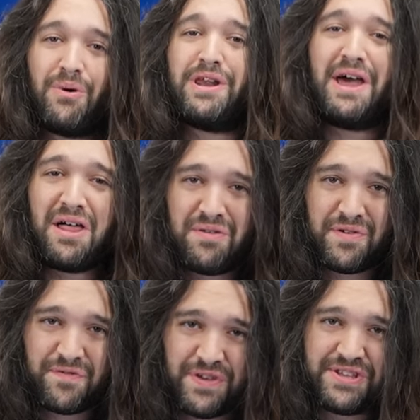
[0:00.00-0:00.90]
One hell of
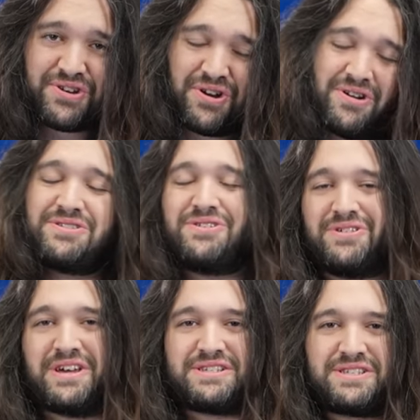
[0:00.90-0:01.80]
a feature to
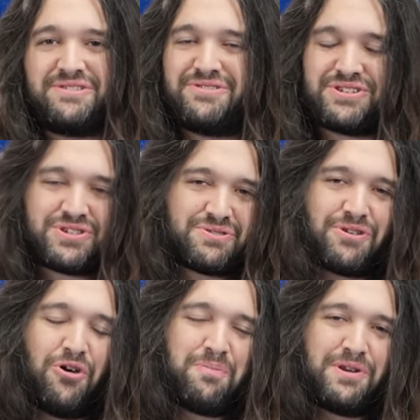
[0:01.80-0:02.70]
list. You
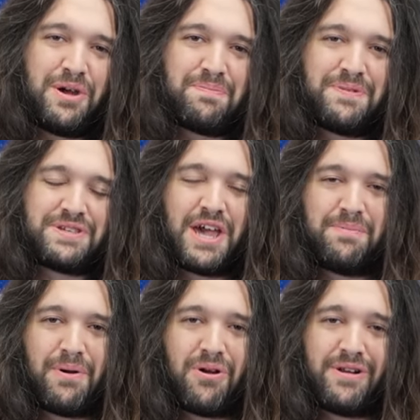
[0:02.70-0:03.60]
just open up the
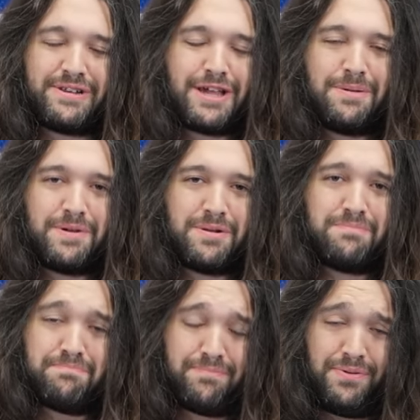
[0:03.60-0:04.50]
sidebar and type
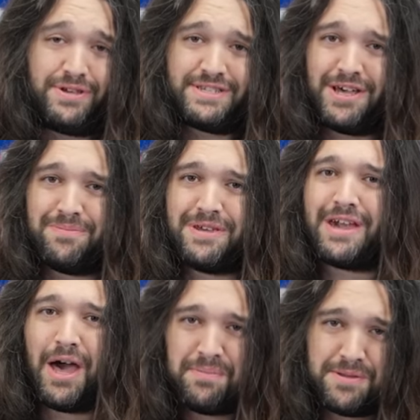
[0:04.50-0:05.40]
in, please help me
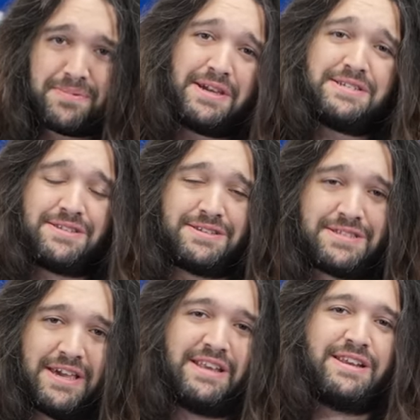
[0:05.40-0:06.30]
copy and paste this
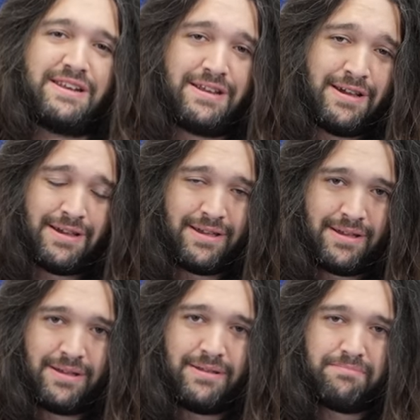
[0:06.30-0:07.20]
thing, and
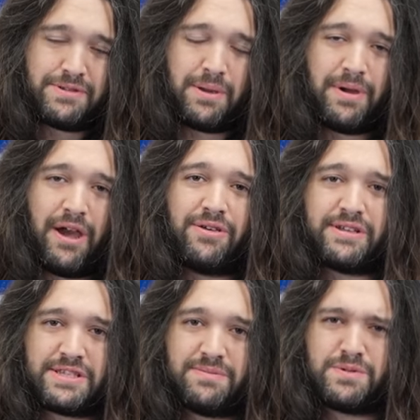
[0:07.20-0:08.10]
somehow
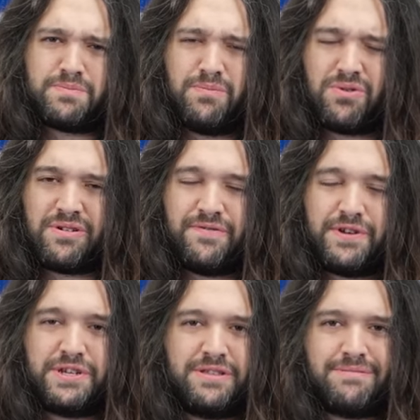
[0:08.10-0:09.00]
that seems more
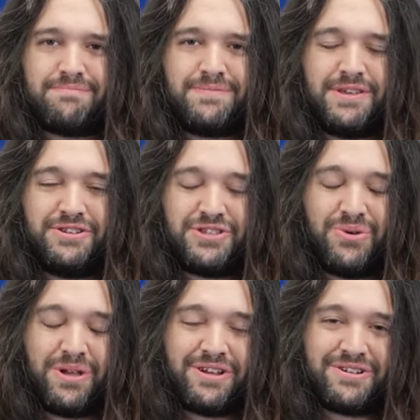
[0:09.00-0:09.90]
efficient than just doing it